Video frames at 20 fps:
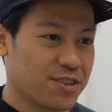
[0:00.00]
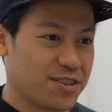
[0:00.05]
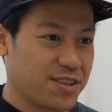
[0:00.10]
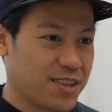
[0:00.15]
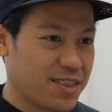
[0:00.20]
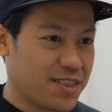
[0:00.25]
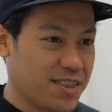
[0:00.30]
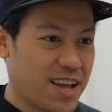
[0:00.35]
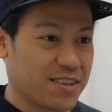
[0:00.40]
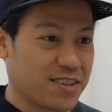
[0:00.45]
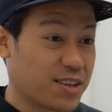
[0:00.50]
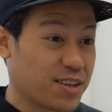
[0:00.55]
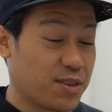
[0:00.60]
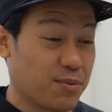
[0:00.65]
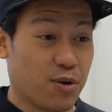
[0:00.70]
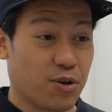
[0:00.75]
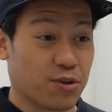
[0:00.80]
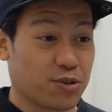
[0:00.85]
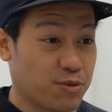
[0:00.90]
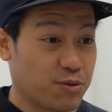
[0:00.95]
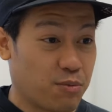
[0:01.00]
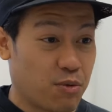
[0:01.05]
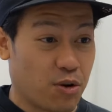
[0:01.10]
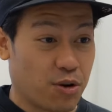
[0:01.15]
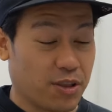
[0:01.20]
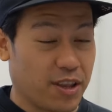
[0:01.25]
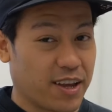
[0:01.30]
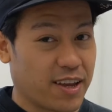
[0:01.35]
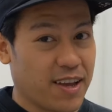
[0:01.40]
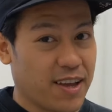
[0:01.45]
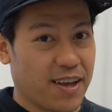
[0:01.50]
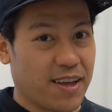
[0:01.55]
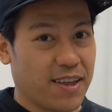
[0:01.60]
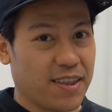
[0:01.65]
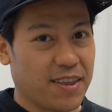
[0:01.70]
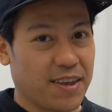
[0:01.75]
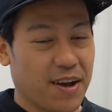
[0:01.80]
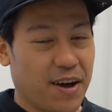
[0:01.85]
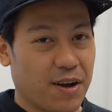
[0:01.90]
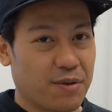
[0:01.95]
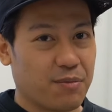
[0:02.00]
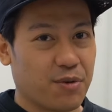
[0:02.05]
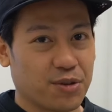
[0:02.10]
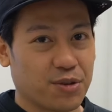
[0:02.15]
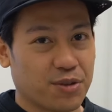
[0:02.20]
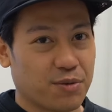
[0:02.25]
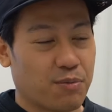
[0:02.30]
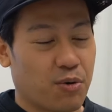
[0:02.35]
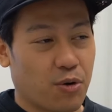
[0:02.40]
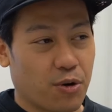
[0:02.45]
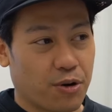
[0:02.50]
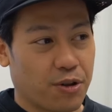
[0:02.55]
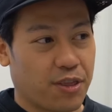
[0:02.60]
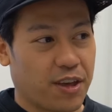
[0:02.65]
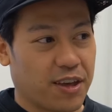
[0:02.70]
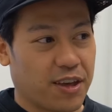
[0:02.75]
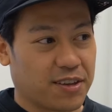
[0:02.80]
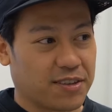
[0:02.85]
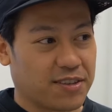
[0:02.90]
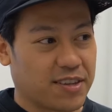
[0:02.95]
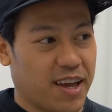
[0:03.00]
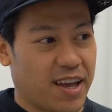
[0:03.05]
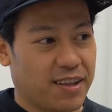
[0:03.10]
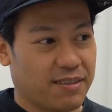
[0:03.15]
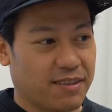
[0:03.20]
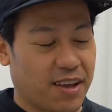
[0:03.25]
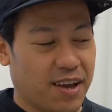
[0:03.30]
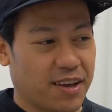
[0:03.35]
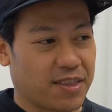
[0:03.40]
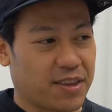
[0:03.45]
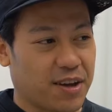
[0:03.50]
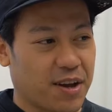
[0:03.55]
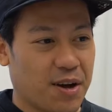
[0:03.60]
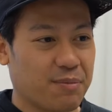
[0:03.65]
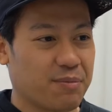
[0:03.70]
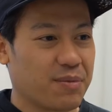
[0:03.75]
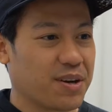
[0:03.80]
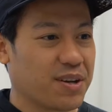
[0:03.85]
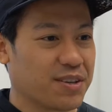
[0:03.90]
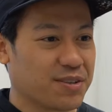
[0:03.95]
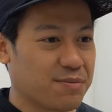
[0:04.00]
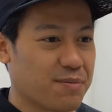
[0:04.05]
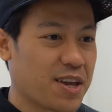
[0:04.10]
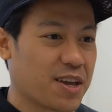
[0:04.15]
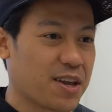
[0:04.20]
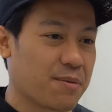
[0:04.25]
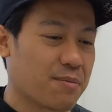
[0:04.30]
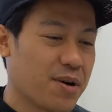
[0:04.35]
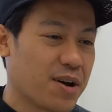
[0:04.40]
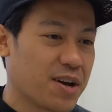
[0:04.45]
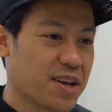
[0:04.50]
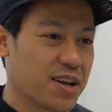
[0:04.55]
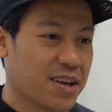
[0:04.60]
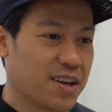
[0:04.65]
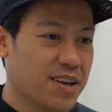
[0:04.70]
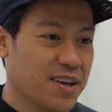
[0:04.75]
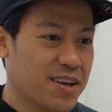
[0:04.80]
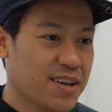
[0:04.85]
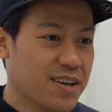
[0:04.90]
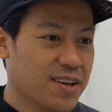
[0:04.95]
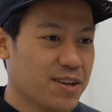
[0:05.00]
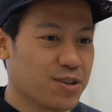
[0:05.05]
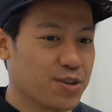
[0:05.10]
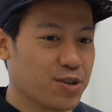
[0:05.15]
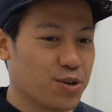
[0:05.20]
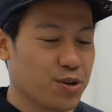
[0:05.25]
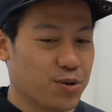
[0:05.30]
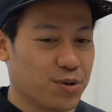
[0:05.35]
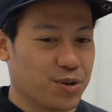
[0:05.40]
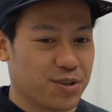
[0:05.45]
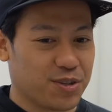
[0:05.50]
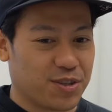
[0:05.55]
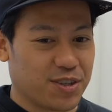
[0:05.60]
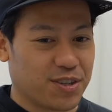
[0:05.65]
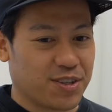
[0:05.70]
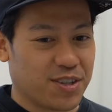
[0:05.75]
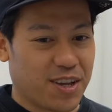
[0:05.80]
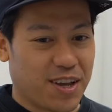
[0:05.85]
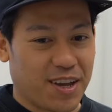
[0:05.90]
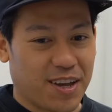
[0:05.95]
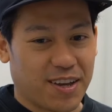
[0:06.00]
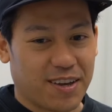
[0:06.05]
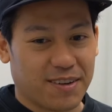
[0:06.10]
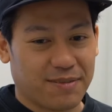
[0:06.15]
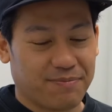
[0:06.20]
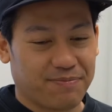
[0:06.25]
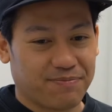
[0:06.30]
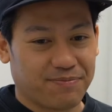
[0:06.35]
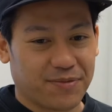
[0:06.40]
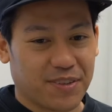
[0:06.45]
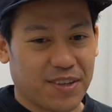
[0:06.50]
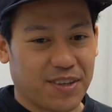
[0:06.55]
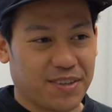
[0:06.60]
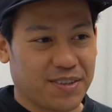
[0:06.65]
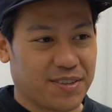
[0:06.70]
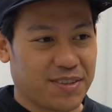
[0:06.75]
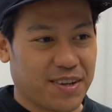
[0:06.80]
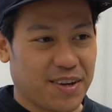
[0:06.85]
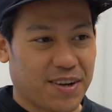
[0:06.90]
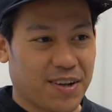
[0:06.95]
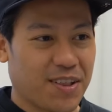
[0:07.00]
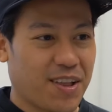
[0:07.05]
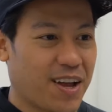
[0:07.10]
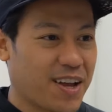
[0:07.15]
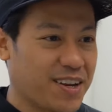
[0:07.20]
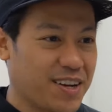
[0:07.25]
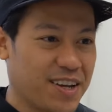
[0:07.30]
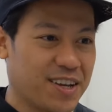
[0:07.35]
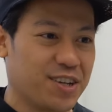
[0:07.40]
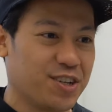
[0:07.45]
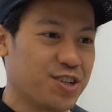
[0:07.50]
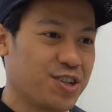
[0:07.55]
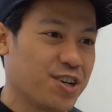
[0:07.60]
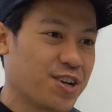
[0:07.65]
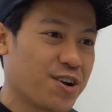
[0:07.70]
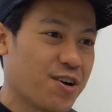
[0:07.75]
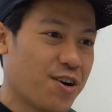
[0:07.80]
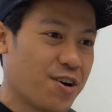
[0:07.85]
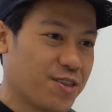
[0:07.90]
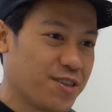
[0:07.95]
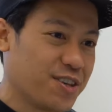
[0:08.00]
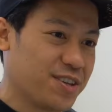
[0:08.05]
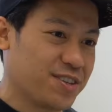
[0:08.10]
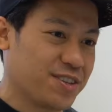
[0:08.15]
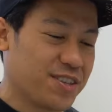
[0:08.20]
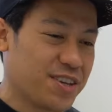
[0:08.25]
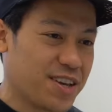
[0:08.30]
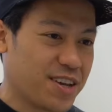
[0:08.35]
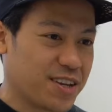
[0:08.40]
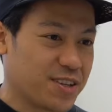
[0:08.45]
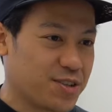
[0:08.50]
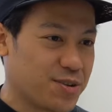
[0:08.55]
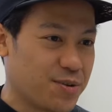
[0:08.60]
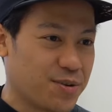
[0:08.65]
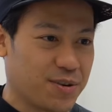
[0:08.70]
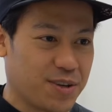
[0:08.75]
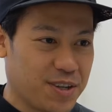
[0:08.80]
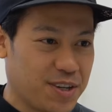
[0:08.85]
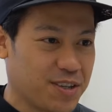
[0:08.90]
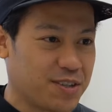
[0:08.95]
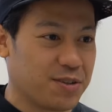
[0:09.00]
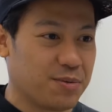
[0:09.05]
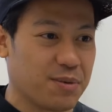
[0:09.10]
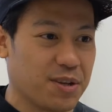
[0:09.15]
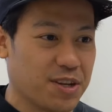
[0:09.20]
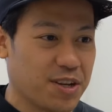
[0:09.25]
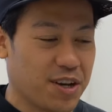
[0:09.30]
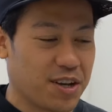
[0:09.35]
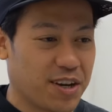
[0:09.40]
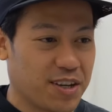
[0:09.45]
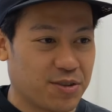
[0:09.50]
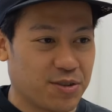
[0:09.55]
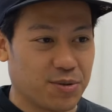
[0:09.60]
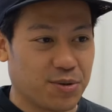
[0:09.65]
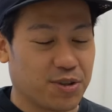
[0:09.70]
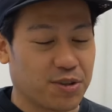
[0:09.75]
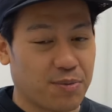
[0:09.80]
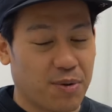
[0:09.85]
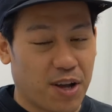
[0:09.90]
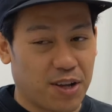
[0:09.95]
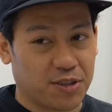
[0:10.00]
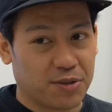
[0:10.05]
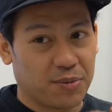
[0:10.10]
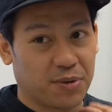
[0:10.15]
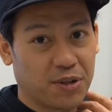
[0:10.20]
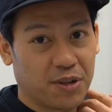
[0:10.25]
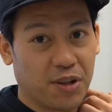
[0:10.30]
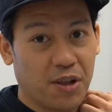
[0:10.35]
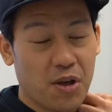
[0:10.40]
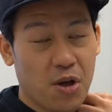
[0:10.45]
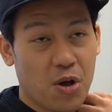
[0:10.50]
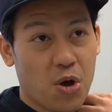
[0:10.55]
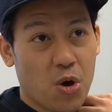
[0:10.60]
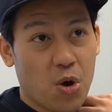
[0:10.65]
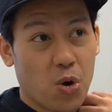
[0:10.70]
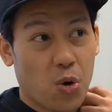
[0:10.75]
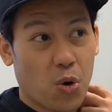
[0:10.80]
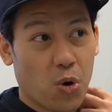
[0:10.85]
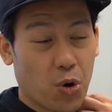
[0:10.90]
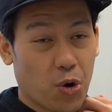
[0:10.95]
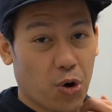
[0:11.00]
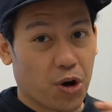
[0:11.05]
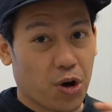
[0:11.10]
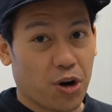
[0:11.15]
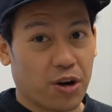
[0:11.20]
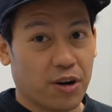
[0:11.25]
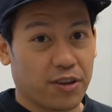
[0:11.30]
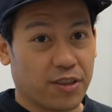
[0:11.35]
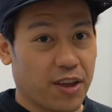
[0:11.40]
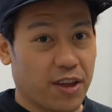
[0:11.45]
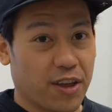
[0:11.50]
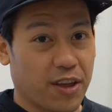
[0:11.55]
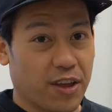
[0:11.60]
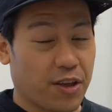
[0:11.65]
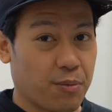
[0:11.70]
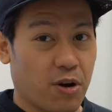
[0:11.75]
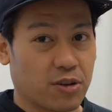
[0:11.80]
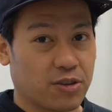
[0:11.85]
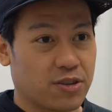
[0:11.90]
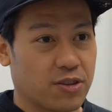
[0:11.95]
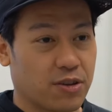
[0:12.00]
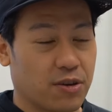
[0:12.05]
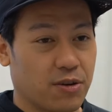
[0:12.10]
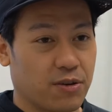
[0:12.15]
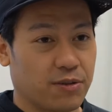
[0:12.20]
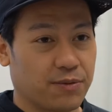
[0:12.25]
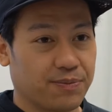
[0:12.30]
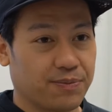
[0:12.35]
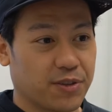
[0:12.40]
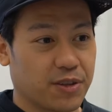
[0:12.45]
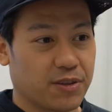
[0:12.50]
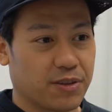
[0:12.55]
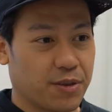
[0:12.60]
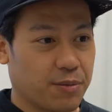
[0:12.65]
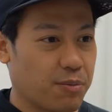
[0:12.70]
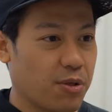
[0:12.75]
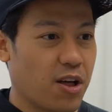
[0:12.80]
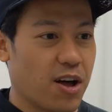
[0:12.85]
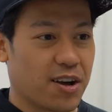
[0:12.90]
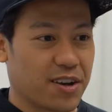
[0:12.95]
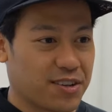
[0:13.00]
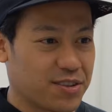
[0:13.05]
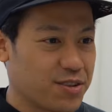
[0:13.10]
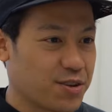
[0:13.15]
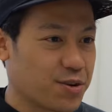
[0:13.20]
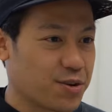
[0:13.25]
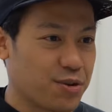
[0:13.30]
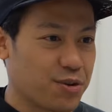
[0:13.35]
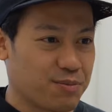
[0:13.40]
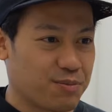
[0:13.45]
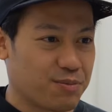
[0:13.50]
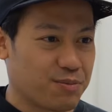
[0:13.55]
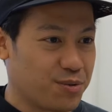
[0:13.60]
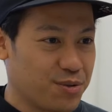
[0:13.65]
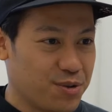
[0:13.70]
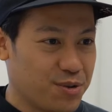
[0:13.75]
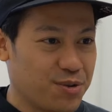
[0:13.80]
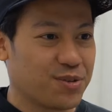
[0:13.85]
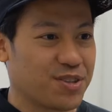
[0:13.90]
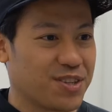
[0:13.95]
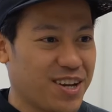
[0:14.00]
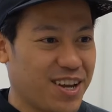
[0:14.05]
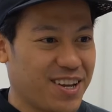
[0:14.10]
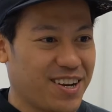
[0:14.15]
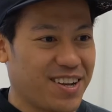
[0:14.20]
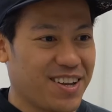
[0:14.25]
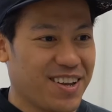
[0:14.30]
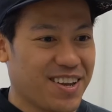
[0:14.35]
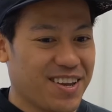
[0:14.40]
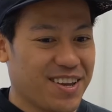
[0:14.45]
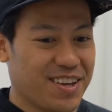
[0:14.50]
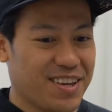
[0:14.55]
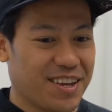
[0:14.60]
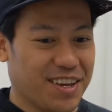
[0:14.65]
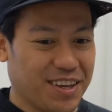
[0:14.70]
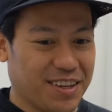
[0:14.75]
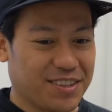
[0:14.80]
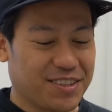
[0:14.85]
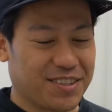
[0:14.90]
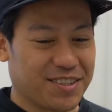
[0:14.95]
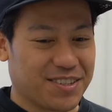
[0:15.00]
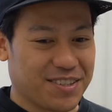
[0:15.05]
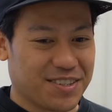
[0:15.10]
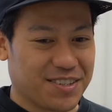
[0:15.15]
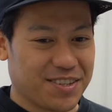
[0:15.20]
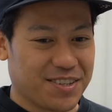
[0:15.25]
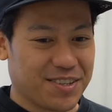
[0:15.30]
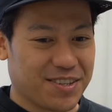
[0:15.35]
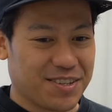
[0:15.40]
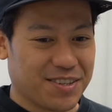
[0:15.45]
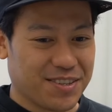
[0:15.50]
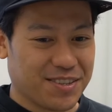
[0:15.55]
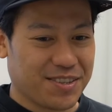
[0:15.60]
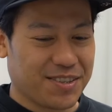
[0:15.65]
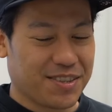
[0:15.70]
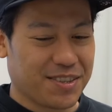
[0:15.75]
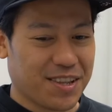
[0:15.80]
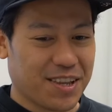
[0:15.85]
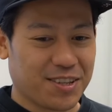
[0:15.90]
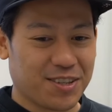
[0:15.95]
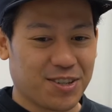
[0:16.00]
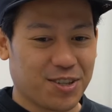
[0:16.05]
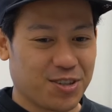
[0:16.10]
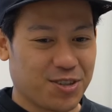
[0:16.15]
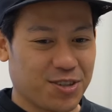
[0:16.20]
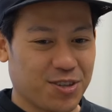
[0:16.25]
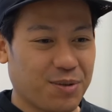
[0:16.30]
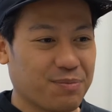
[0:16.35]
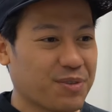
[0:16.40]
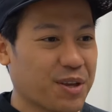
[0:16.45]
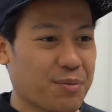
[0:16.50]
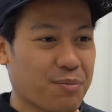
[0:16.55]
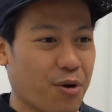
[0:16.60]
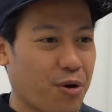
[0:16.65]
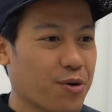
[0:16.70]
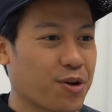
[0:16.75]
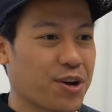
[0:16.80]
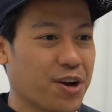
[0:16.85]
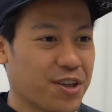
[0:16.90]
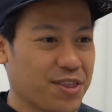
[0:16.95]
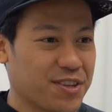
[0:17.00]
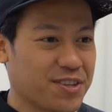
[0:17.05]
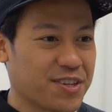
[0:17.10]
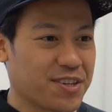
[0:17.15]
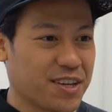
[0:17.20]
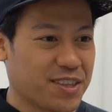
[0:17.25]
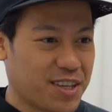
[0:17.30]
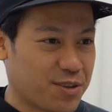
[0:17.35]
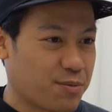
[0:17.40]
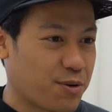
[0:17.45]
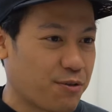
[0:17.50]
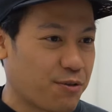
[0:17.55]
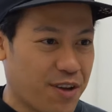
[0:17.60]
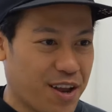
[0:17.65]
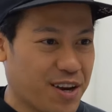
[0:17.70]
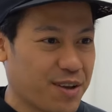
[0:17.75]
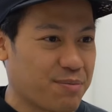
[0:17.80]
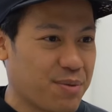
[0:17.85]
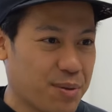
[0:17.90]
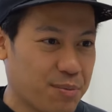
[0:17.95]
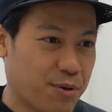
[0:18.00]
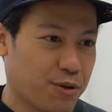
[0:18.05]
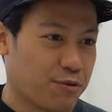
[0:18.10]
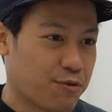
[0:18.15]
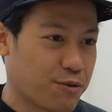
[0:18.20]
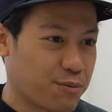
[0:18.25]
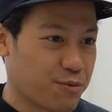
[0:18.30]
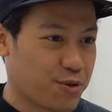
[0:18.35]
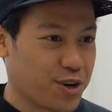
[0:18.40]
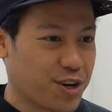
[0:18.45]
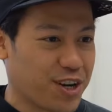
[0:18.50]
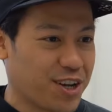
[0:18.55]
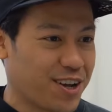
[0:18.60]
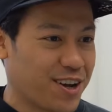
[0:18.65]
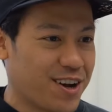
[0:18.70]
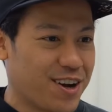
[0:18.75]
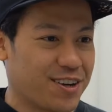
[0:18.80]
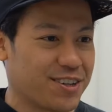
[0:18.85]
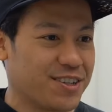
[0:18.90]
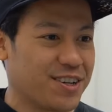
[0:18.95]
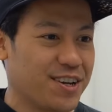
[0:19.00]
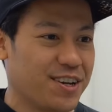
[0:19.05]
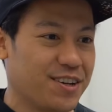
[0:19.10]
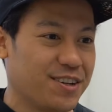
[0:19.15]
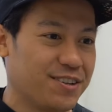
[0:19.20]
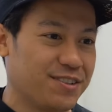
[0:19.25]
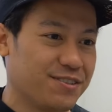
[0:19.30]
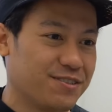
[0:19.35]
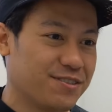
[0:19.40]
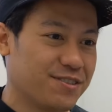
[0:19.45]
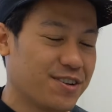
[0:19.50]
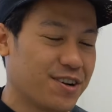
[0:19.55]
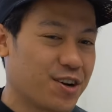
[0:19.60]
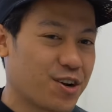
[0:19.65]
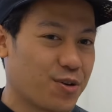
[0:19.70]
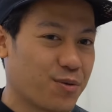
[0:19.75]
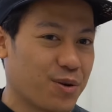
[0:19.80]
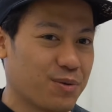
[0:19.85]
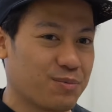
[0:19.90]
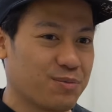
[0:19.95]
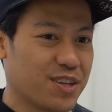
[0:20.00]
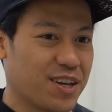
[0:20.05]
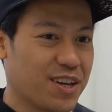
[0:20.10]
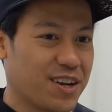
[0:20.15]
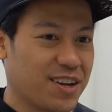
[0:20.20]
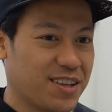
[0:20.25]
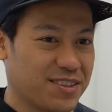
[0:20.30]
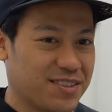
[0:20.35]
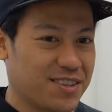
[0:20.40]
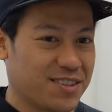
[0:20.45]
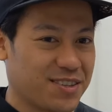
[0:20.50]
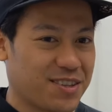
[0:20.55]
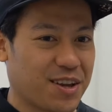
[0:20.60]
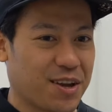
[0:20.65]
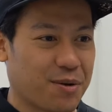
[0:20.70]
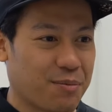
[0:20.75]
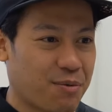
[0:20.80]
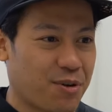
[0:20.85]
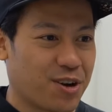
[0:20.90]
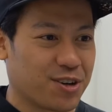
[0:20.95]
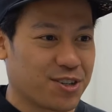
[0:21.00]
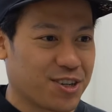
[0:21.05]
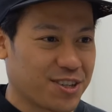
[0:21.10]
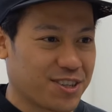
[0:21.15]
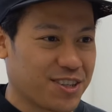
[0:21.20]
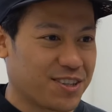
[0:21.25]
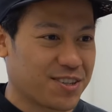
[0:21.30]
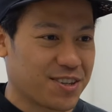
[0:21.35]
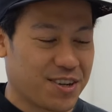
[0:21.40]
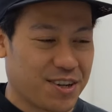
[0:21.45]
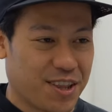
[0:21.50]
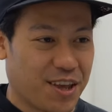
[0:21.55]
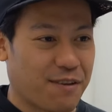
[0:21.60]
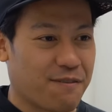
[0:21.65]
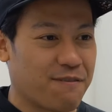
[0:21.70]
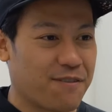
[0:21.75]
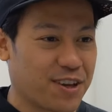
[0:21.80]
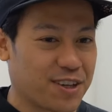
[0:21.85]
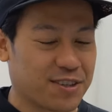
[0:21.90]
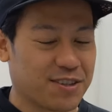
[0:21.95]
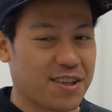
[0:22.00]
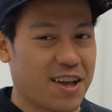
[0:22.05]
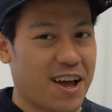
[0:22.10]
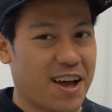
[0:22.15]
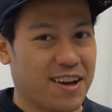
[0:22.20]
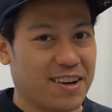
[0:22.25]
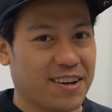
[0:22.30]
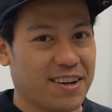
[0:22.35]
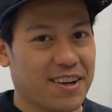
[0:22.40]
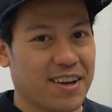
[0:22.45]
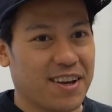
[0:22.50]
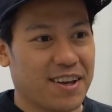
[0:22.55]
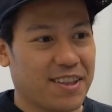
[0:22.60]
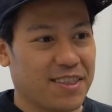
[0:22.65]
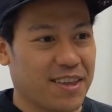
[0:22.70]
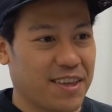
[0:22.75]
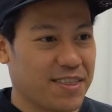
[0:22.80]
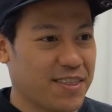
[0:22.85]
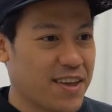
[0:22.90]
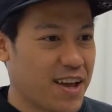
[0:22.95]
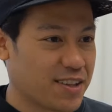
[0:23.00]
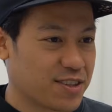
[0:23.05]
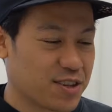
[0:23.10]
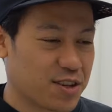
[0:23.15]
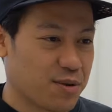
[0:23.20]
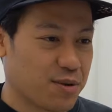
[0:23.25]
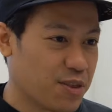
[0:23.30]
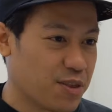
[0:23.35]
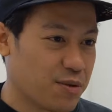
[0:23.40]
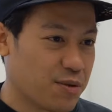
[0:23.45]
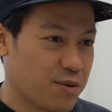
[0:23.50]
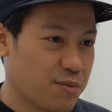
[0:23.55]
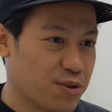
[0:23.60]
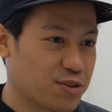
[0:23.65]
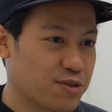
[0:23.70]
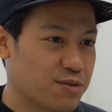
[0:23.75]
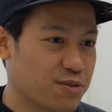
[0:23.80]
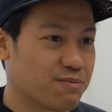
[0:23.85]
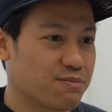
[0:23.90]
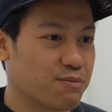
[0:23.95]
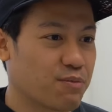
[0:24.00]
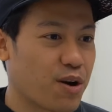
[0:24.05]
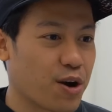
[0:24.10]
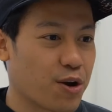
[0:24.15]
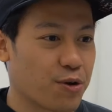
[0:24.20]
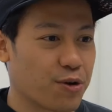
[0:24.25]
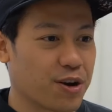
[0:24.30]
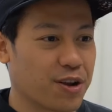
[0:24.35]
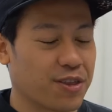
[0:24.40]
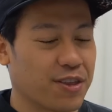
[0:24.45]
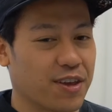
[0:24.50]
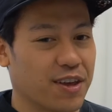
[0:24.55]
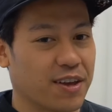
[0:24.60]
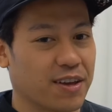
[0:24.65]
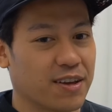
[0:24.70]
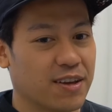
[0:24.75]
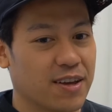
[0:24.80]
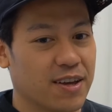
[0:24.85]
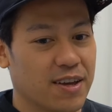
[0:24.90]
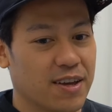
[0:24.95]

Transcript: Then that's, like, the most important. Like, the utmost important thing is that, like, the company is making money. So is this, like, is a client hinging on this thing, so it needs to be done as soon as possible? Or the other part, so the Block is a crypto news site, is something broken on the site that's preventing people from reading content on our website? Is this, like, a project that's going to, like, fix that? Then that's going to be the most priority thing.